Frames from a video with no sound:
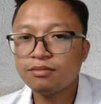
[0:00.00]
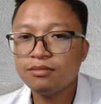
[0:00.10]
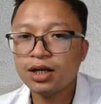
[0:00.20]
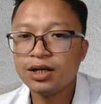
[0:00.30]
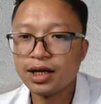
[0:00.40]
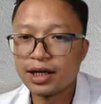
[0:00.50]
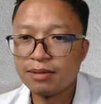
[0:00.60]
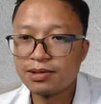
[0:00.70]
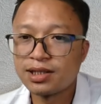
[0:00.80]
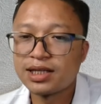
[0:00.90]
they
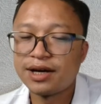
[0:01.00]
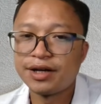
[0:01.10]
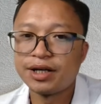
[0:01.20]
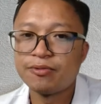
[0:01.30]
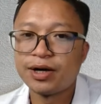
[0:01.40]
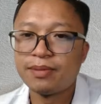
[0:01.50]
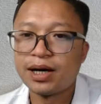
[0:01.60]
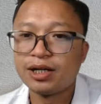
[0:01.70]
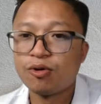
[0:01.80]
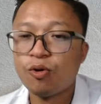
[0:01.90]
keep staring, whereby
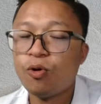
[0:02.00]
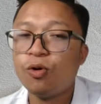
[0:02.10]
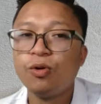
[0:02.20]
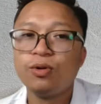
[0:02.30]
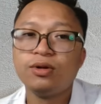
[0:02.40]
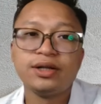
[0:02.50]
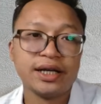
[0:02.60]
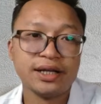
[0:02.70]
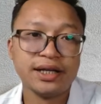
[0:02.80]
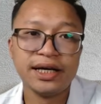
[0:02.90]
the whole
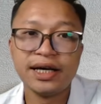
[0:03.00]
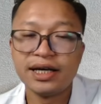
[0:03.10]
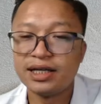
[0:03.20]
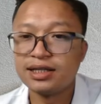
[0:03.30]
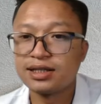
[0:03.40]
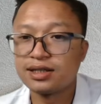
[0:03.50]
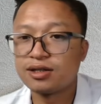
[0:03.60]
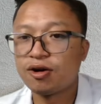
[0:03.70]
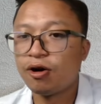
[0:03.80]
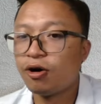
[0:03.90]
their day is
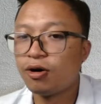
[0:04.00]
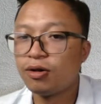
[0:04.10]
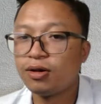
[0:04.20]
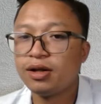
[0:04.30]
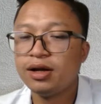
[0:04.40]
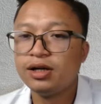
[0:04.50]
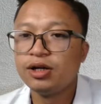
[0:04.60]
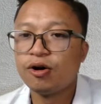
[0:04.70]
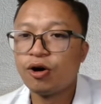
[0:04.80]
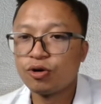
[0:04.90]
all
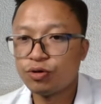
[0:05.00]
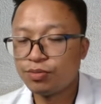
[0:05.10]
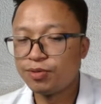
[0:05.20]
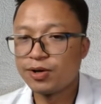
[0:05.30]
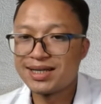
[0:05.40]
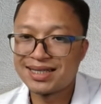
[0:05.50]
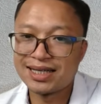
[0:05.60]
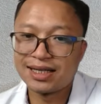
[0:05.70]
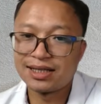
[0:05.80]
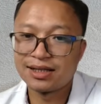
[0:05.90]
will be
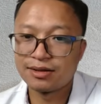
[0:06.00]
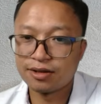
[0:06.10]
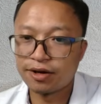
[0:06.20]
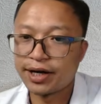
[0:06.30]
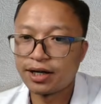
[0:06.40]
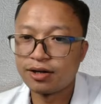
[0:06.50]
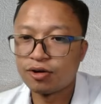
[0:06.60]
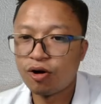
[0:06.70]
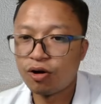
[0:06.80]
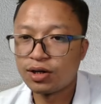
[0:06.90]
wasted. All right,
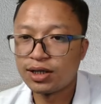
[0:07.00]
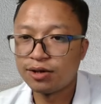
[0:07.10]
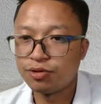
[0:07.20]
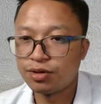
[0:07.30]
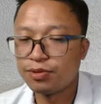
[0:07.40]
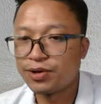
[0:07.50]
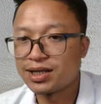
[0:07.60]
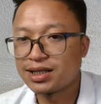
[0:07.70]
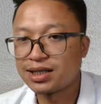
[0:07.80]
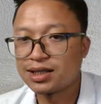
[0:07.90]
all day will be
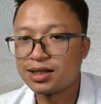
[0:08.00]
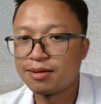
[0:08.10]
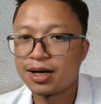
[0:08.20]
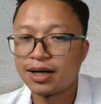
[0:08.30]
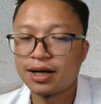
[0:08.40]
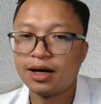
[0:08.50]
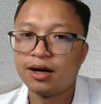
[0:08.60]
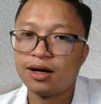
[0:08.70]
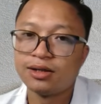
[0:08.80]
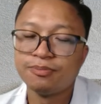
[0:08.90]
wasted in
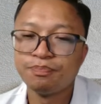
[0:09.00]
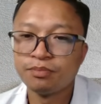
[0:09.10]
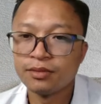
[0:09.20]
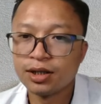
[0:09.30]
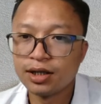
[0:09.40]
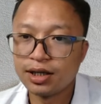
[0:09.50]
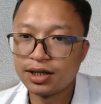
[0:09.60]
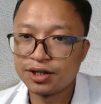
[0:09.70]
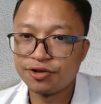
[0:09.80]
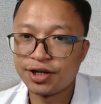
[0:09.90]
the in the
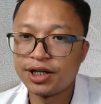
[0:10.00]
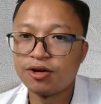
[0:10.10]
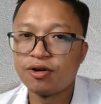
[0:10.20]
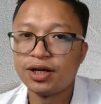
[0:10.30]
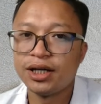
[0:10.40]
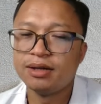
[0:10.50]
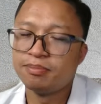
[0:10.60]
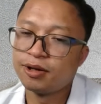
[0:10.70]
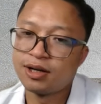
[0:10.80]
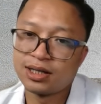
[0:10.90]
trading only,
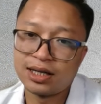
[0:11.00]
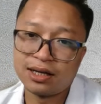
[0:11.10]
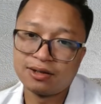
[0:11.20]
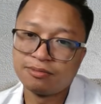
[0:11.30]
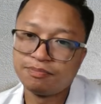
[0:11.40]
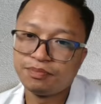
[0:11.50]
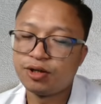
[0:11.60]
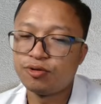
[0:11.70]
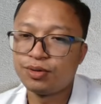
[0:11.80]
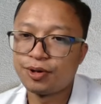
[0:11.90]
because like they
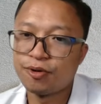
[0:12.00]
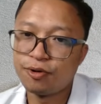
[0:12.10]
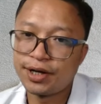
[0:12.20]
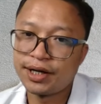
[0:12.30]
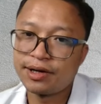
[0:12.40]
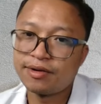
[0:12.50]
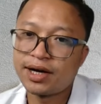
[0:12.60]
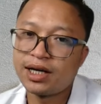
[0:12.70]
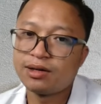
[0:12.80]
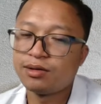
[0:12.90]
will be holding,
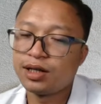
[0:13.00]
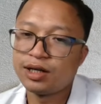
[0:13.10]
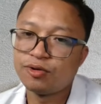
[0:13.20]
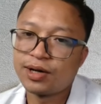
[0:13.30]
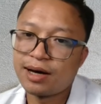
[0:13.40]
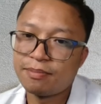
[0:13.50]
right? They don't have